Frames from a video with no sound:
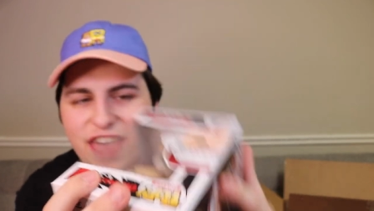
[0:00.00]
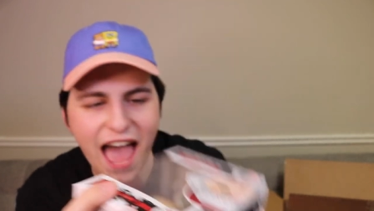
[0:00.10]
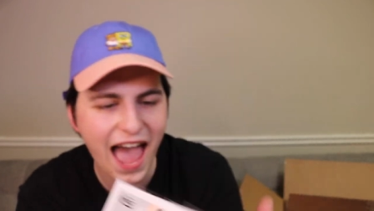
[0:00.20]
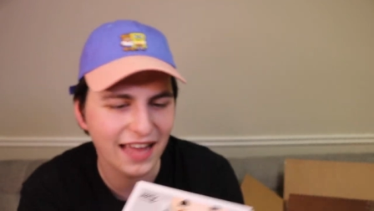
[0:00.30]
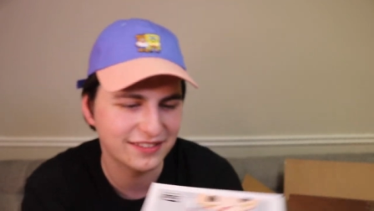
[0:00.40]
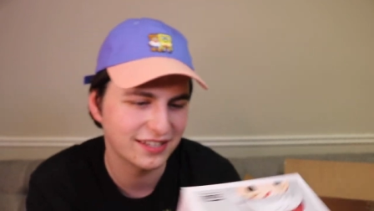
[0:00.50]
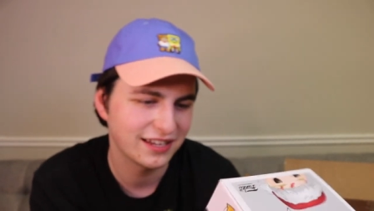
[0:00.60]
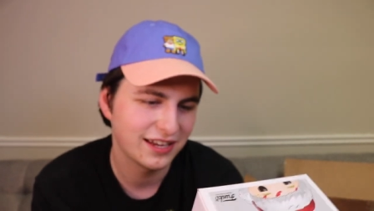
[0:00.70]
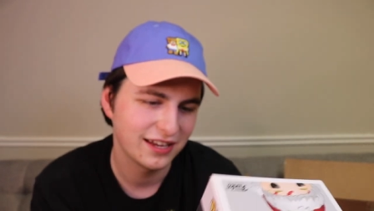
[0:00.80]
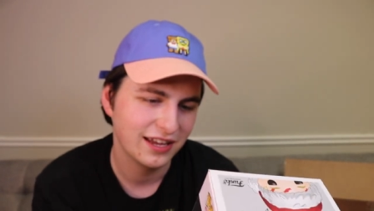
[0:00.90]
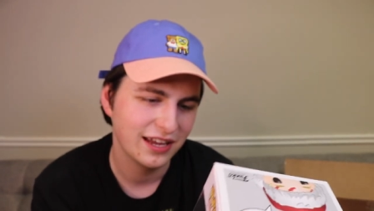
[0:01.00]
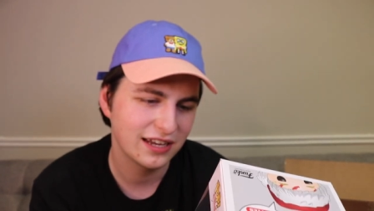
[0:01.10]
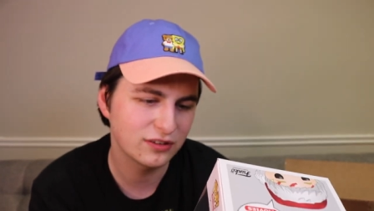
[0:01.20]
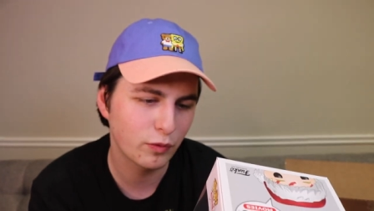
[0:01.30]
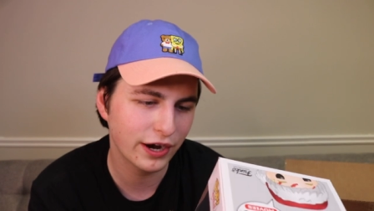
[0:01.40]
That
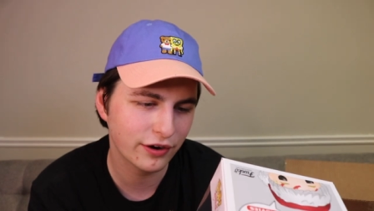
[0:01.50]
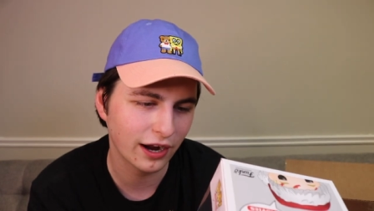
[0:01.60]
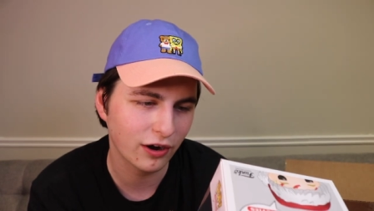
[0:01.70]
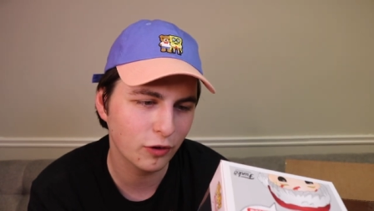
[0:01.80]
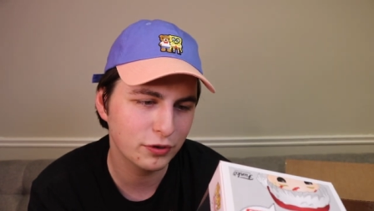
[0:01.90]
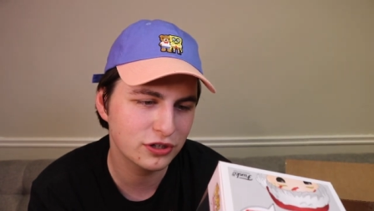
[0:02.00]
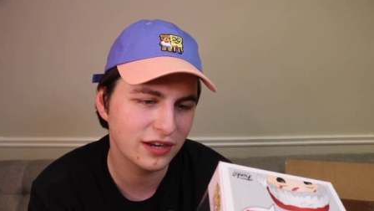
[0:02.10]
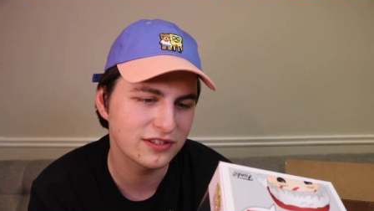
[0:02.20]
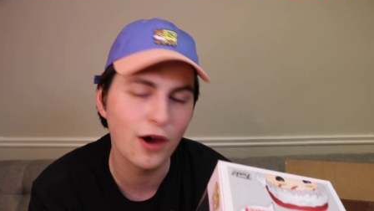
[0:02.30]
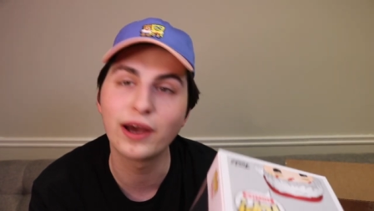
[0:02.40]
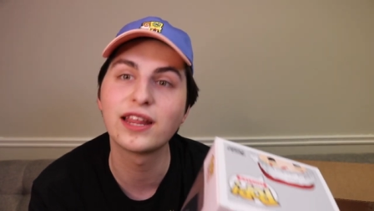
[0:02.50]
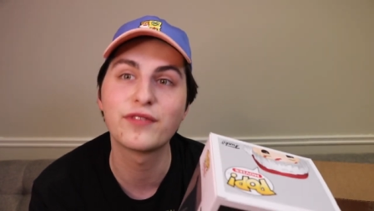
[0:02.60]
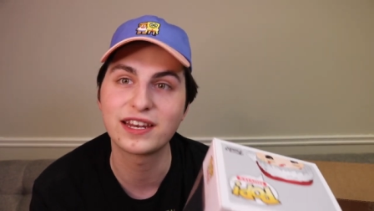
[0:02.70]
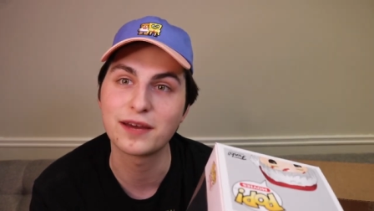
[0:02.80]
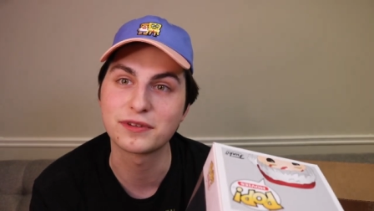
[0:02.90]
is a weird error, but you guys know I love
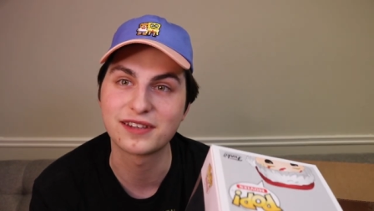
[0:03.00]
that type of